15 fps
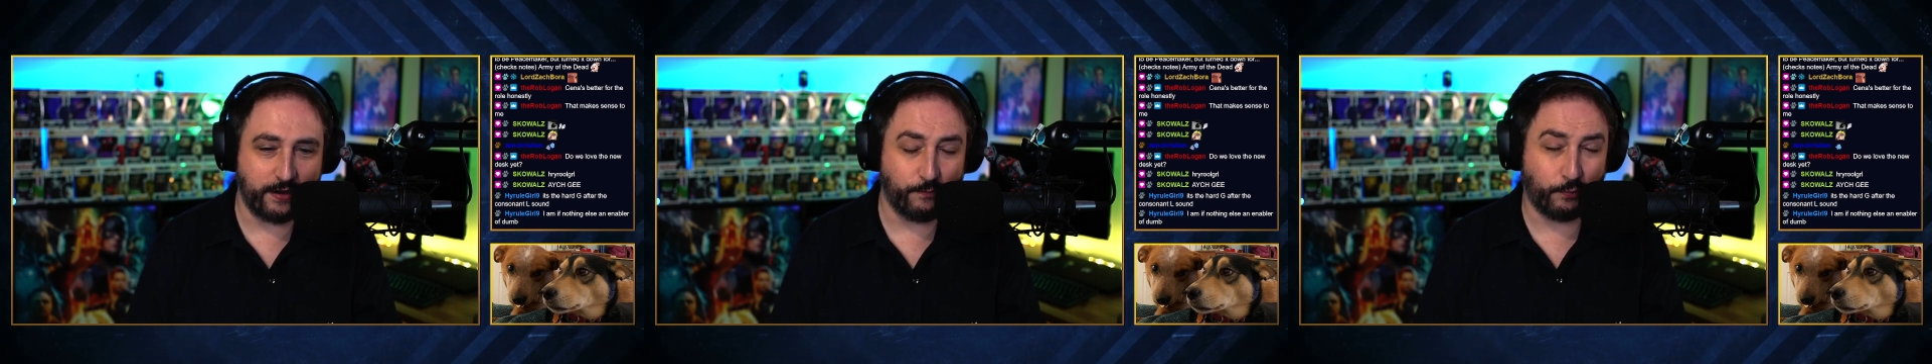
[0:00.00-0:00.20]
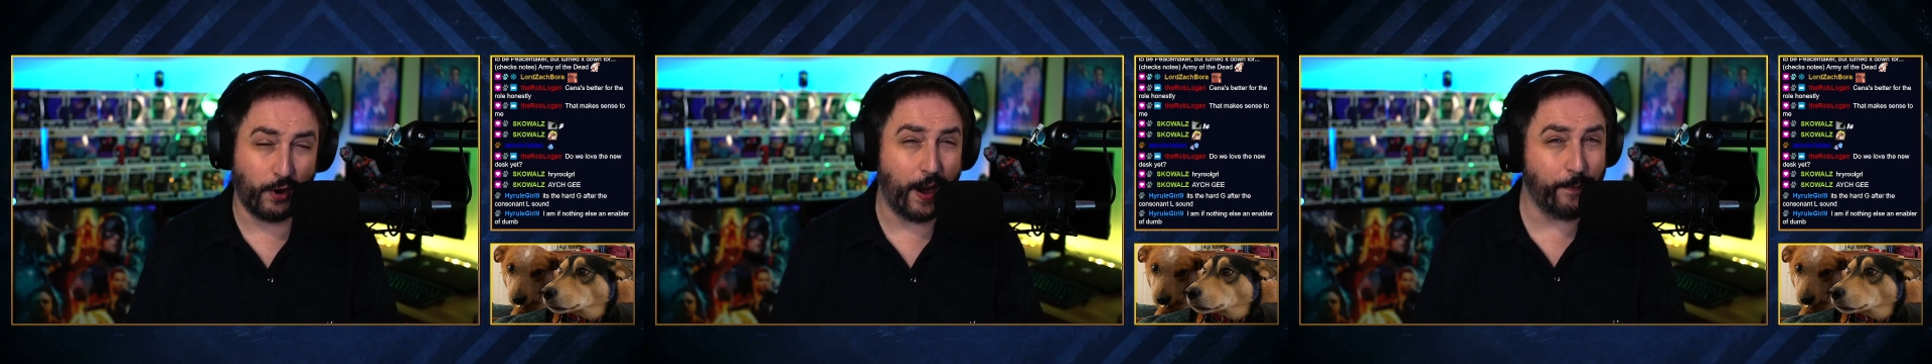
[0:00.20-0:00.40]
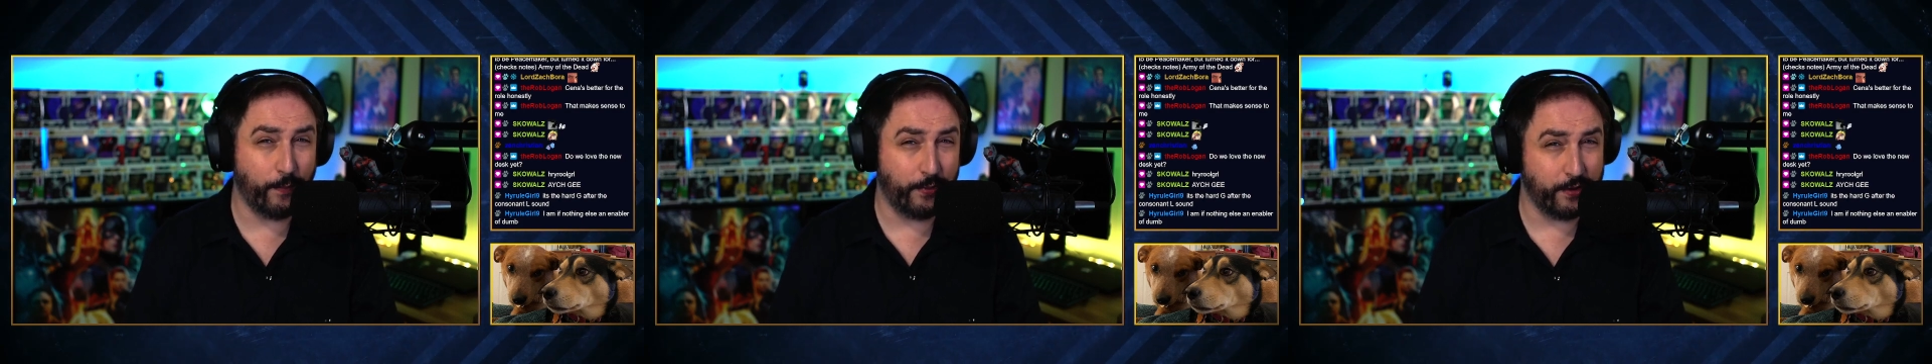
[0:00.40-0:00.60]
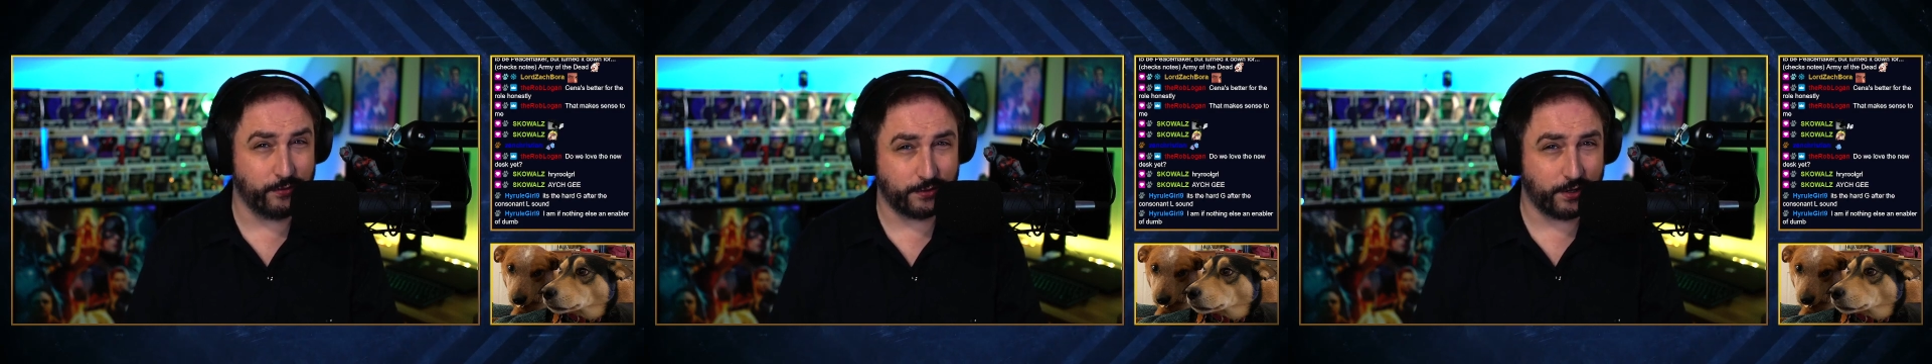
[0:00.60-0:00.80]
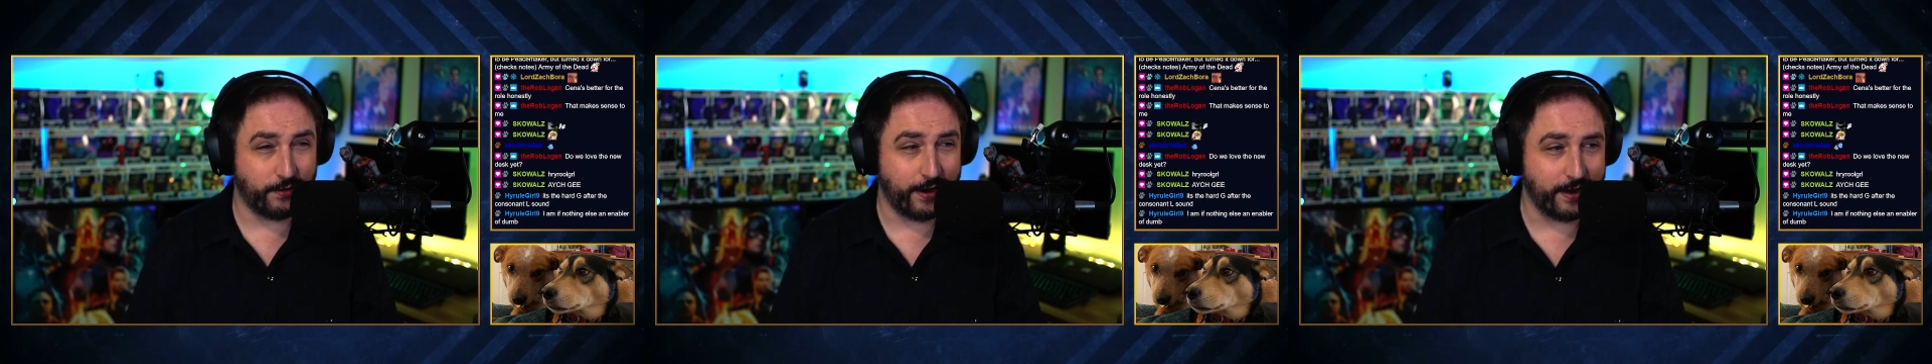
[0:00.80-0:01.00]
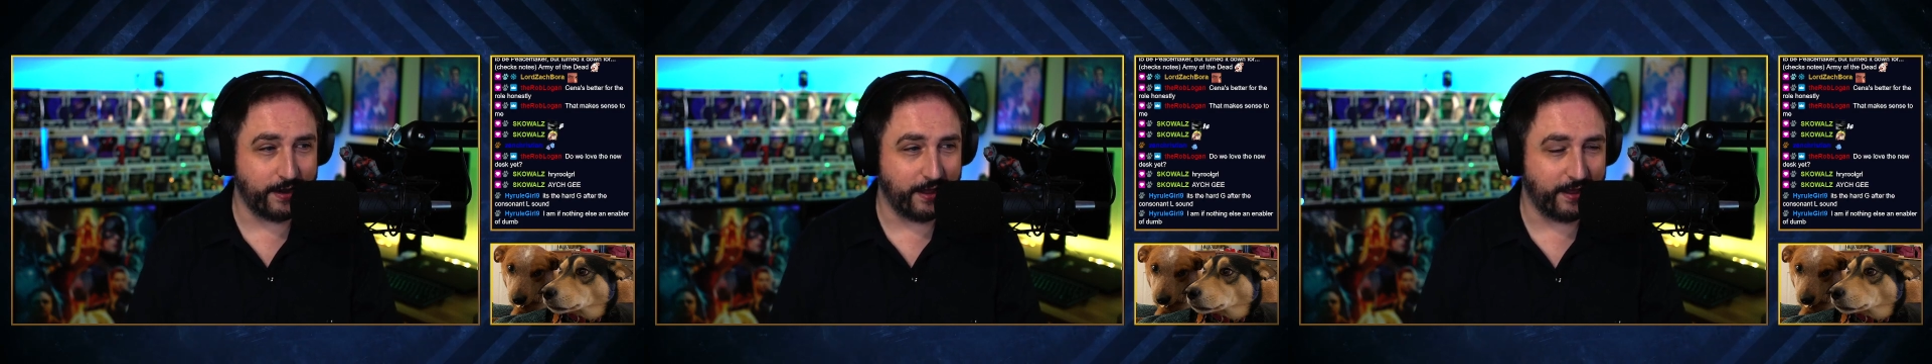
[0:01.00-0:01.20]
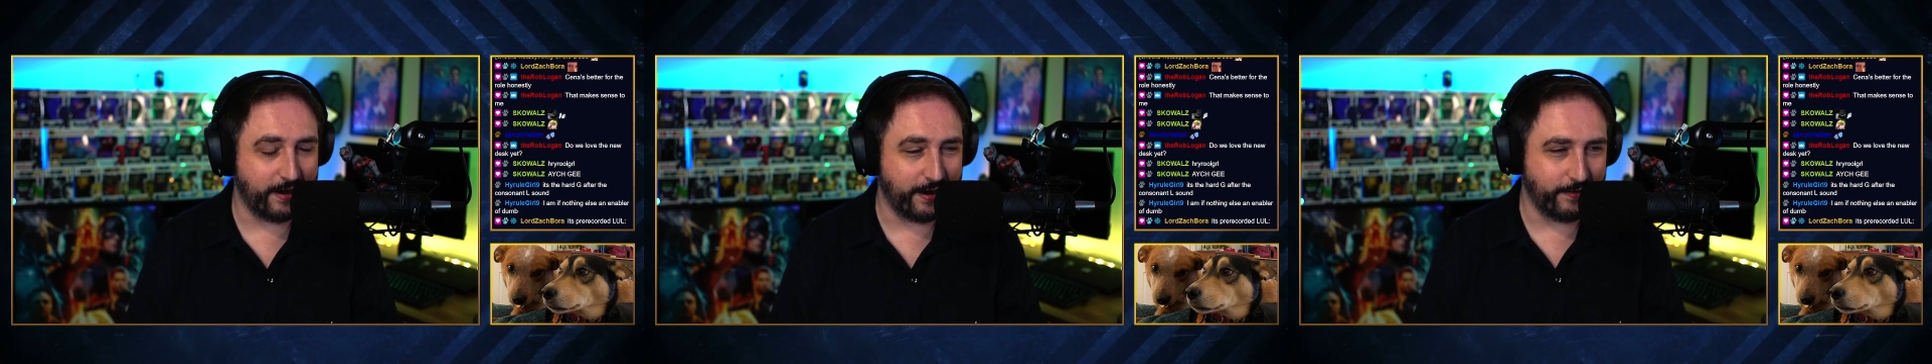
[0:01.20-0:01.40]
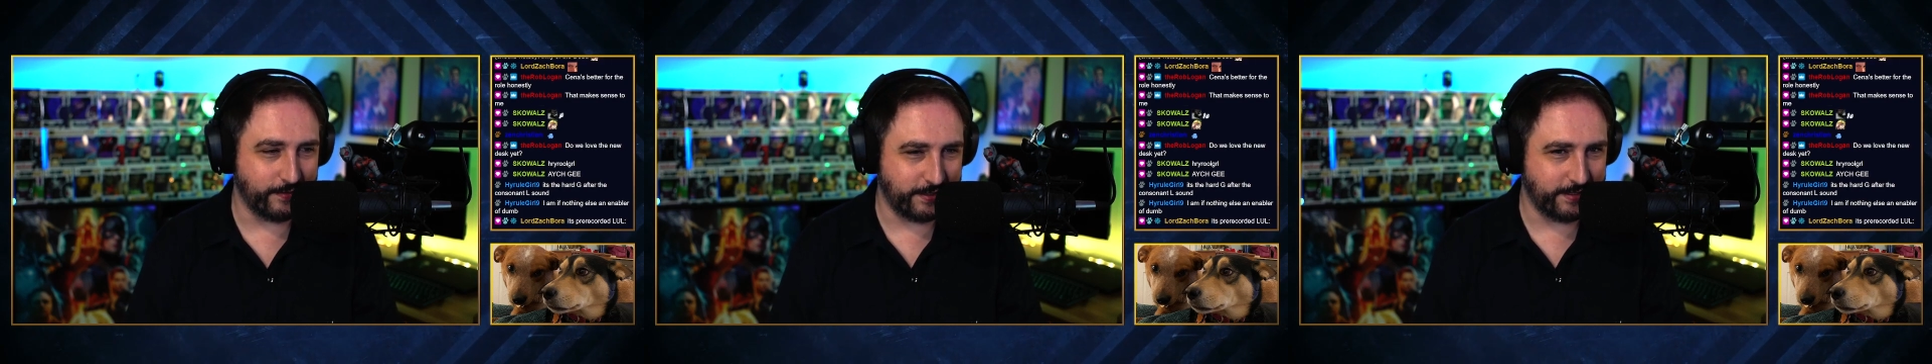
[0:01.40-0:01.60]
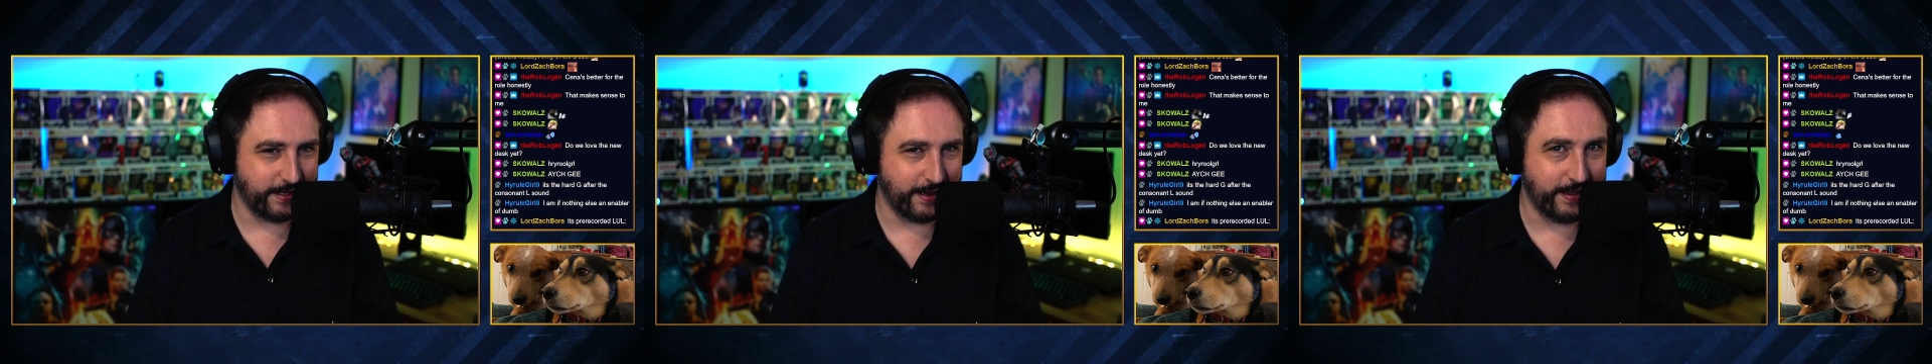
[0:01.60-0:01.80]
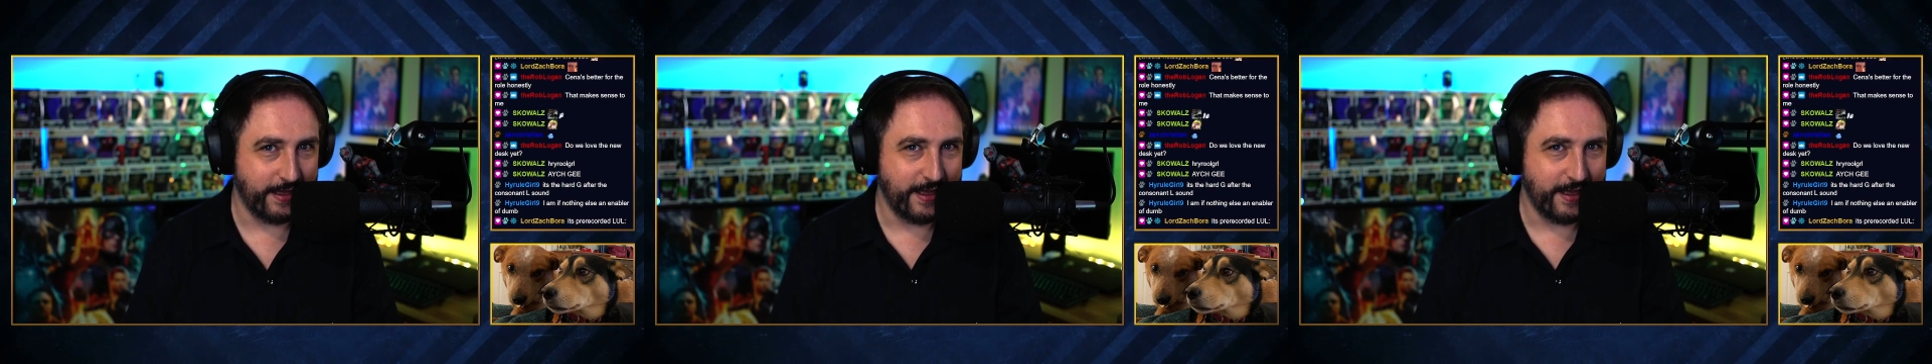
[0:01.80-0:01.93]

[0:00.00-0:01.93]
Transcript: Probably was her idea, and I was just like,